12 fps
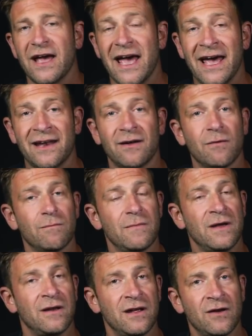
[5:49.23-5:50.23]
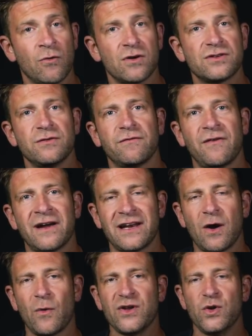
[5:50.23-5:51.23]
And in, in order to find
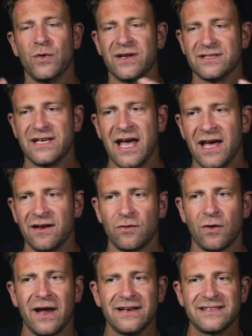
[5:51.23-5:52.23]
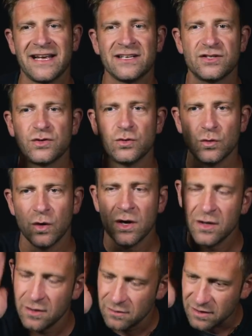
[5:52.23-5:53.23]
out what you intend, or I intend to,
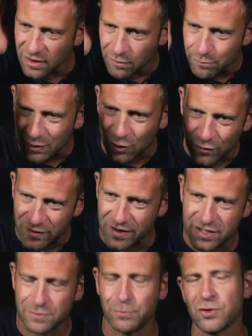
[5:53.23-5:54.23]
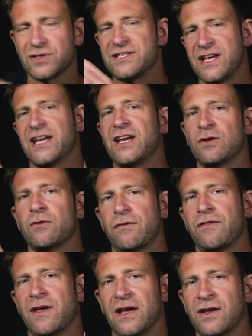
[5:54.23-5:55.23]
you know, build this particular
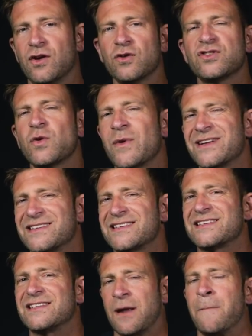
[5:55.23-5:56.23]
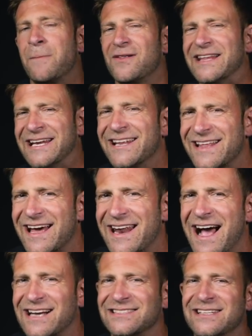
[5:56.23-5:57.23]
thing, you just don't want to stumble into that
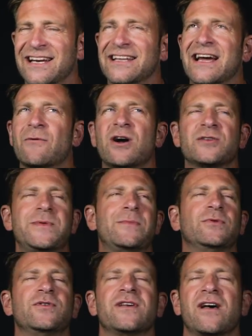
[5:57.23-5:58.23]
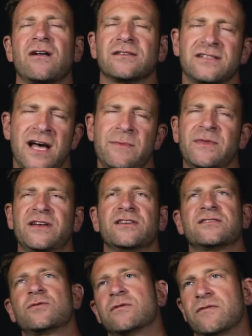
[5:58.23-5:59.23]
accidentally. I watch people do that all the time. They
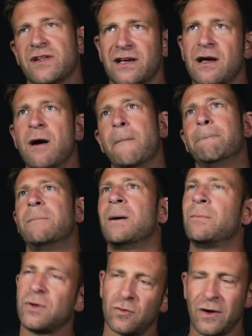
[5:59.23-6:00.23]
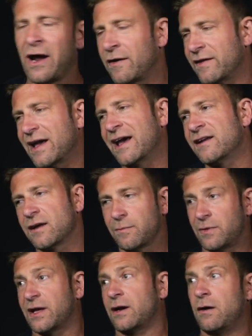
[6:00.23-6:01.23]
just sort of like bumble around and they end
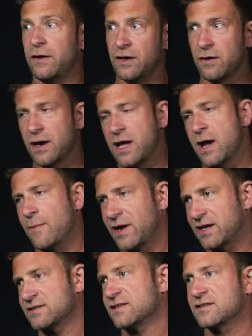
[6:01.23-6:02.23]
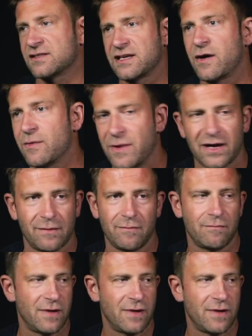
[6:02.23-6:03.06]
up like, oh, here I am. I guess this is how I make a,